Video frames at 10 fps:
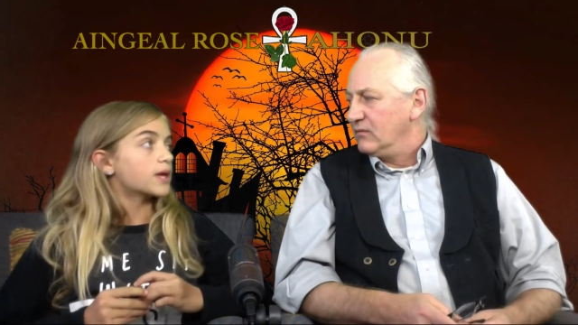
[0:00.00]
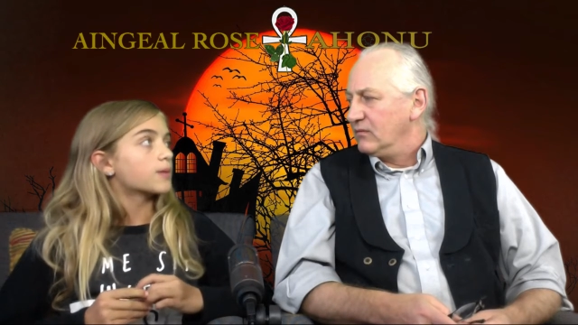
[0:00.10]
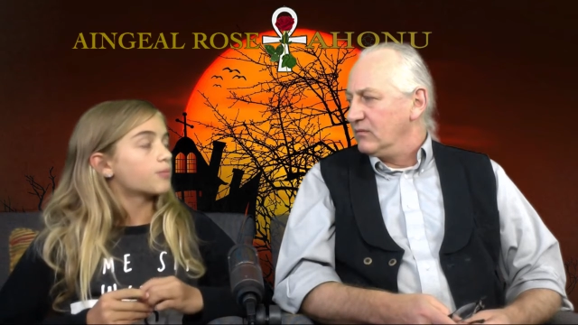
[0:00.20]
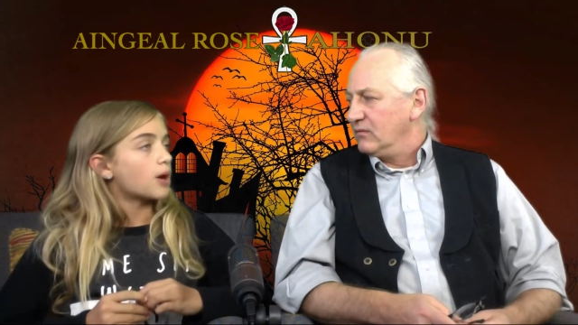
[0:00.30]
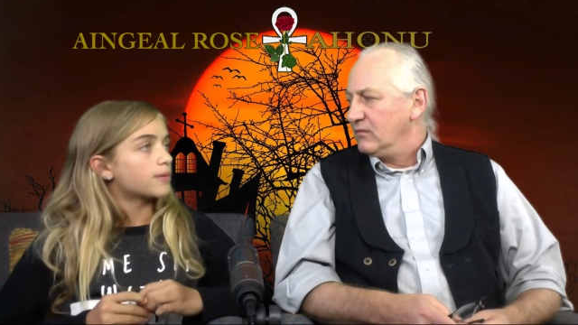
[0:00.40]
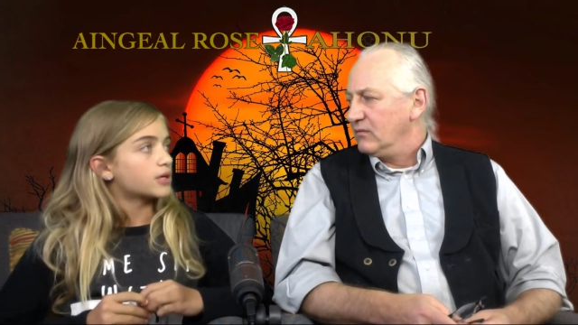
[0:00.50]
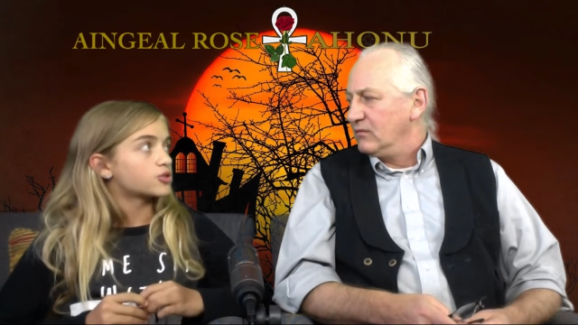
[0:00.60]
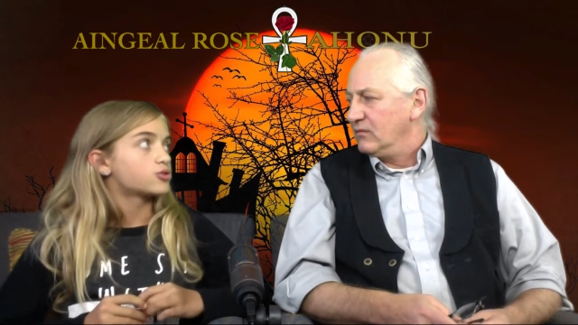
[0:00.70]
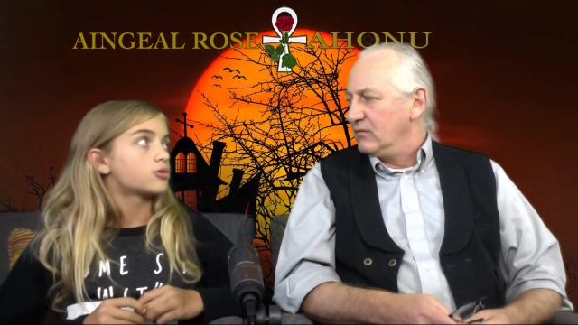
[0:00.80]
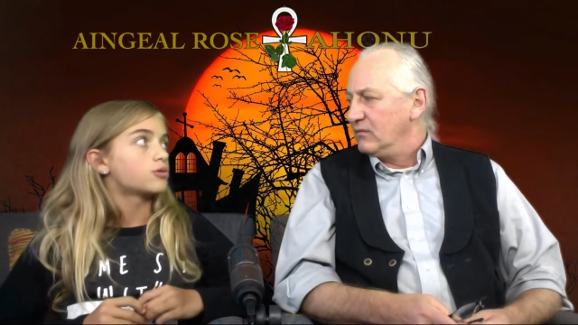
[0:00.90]
Speaker 1: they can probably
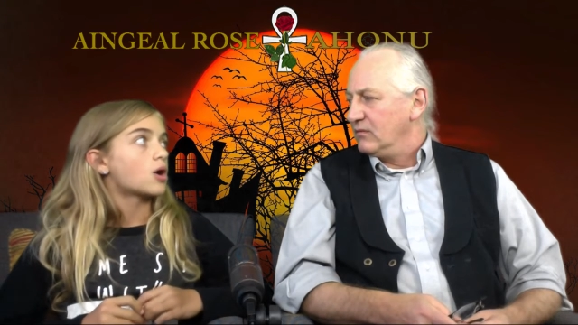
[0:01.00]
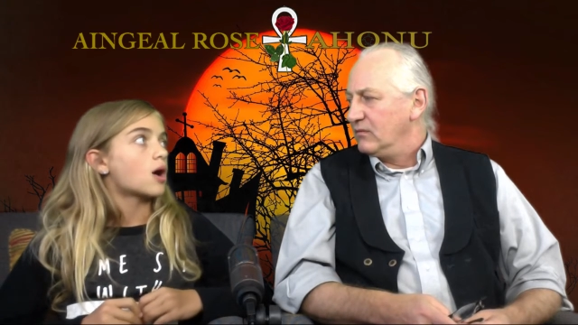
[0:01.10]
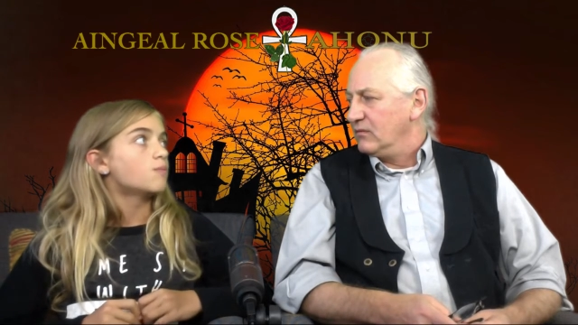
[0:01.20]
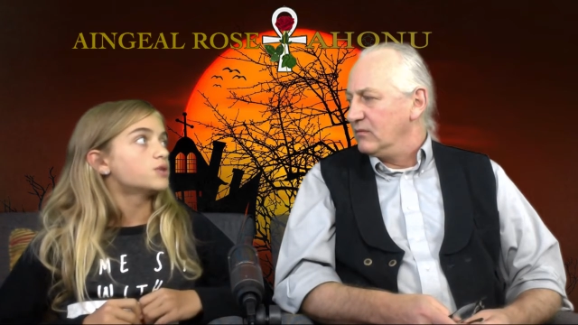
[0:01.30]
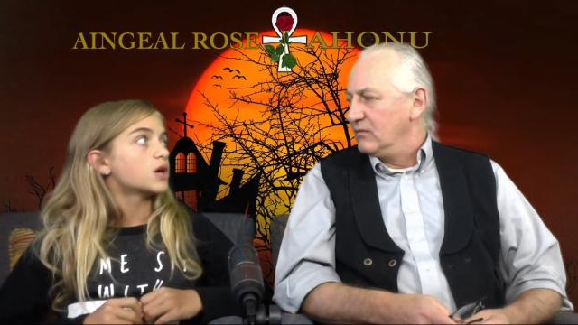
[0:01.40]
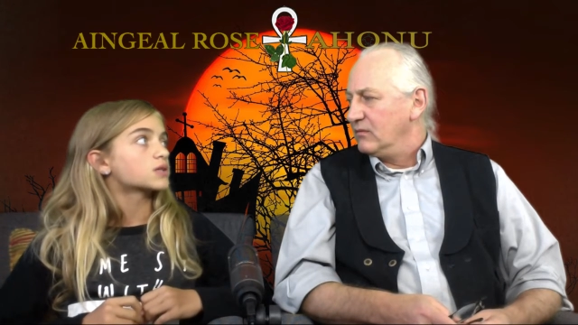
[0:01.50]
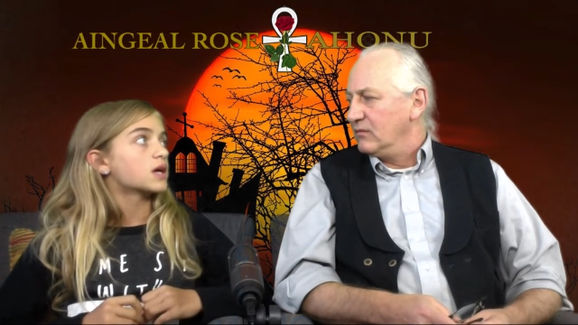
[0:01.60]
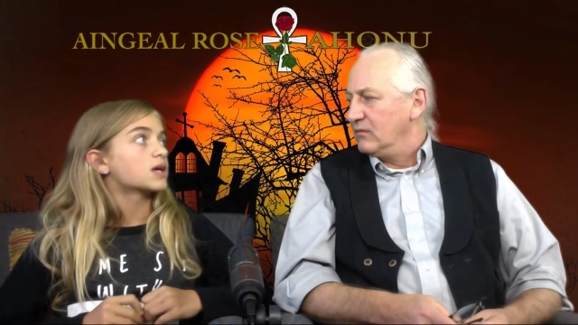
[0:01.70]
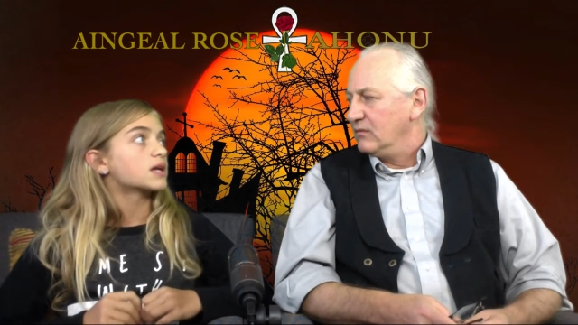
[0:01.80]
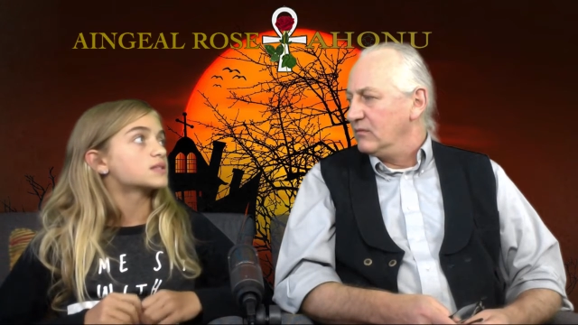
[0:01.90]
actually throw an object
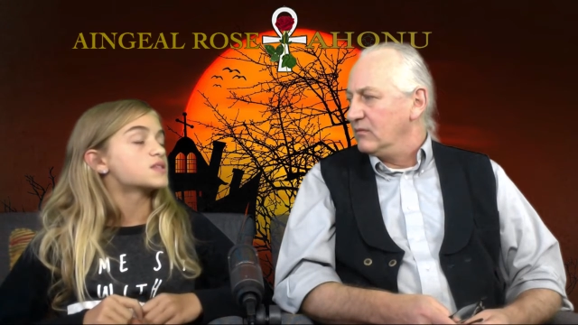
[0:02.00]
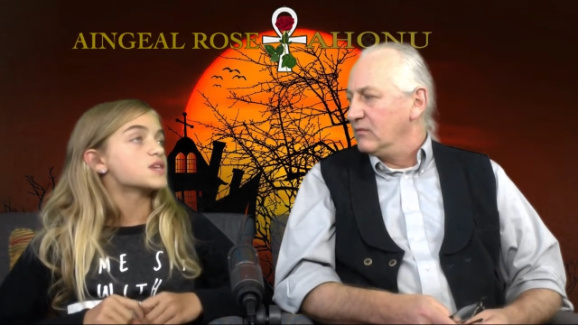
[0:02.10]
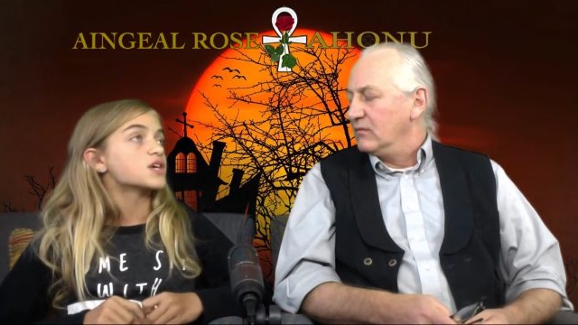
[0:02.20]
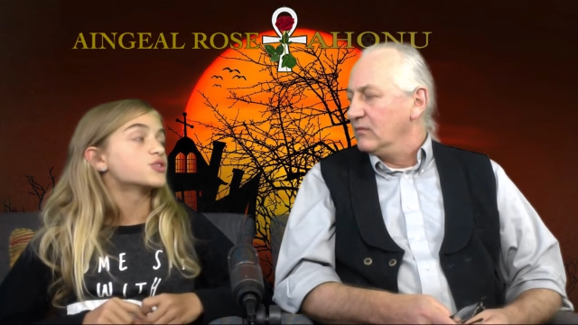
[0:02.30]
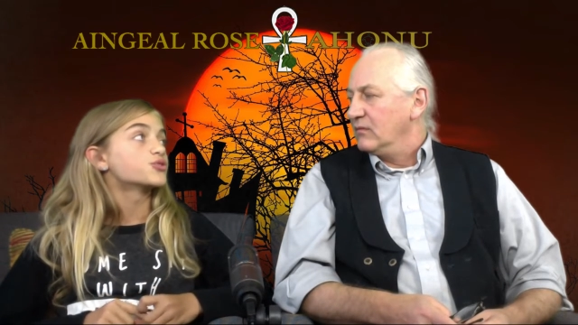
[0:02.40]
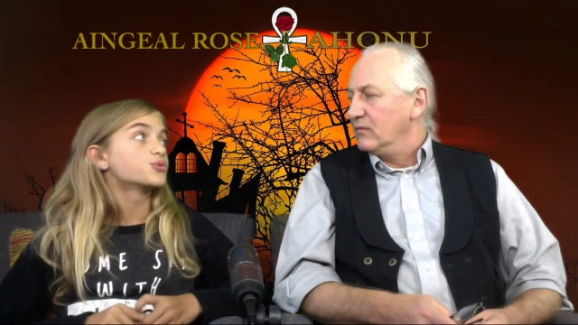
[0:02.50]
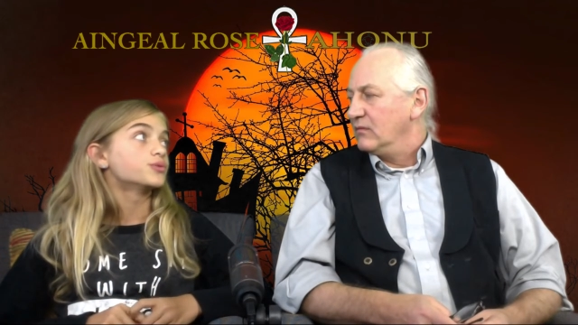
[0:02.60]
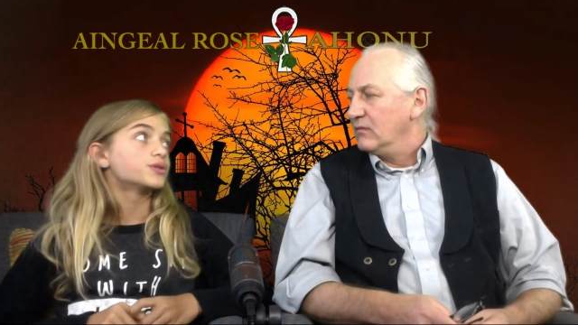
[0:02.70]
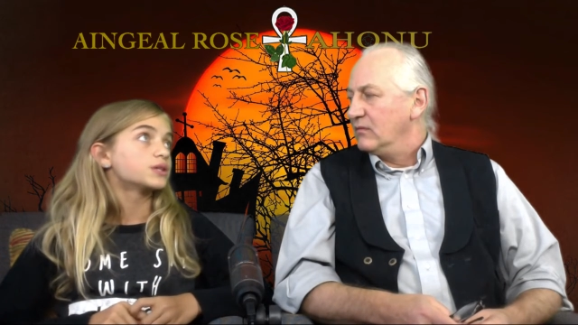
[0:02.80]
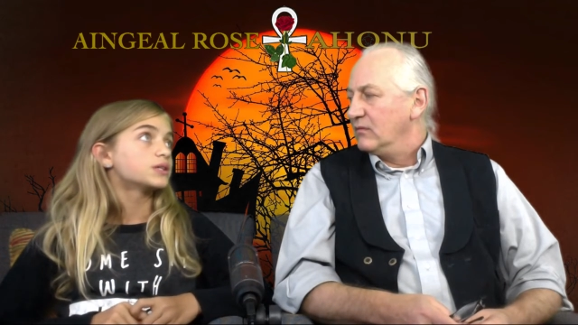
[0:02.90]
against the
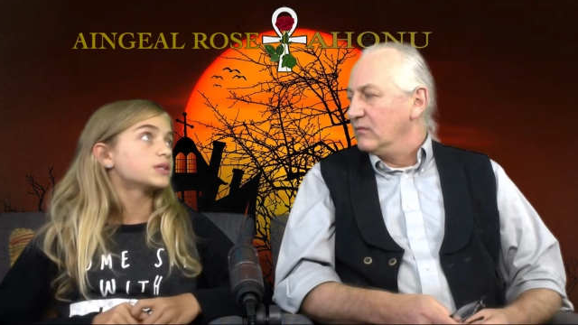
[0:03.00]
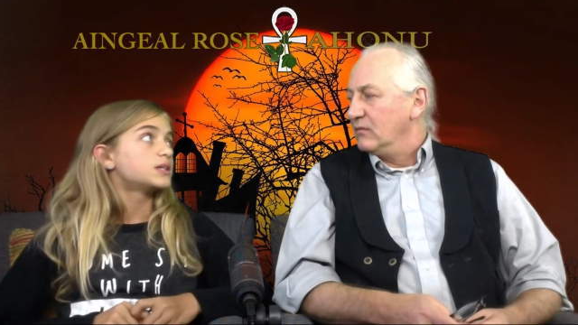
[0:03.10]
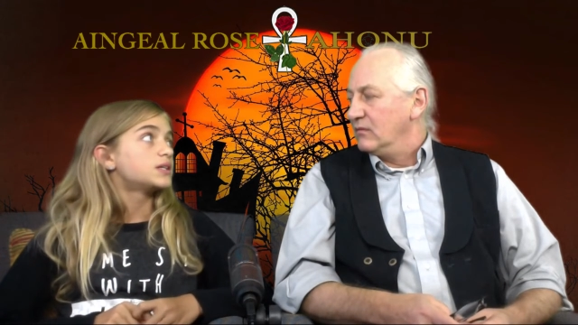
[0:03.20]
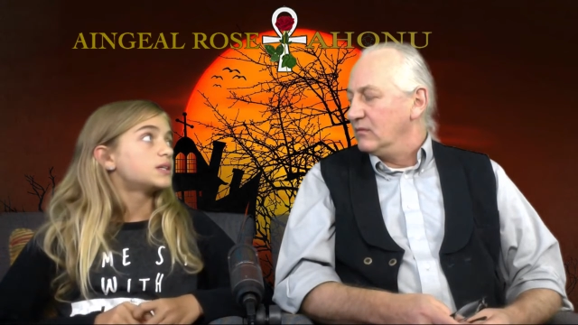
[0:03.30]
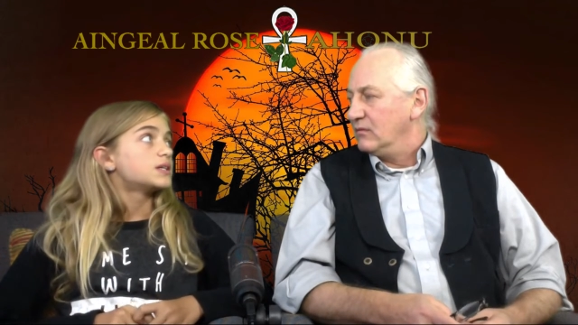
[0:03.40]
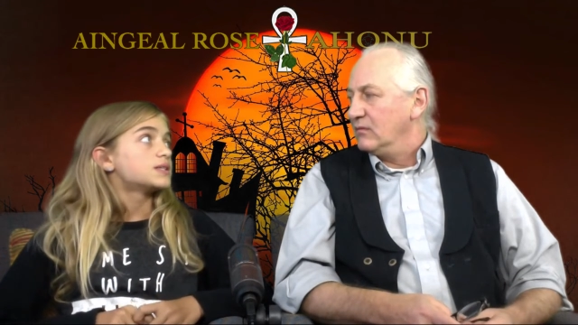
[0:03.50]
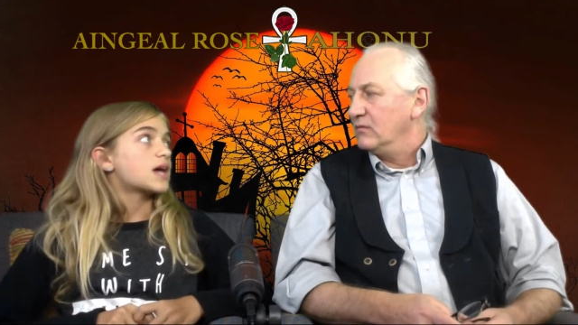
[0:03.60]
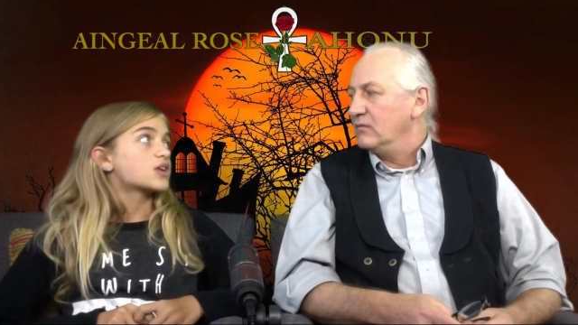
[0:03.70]
intruder mm.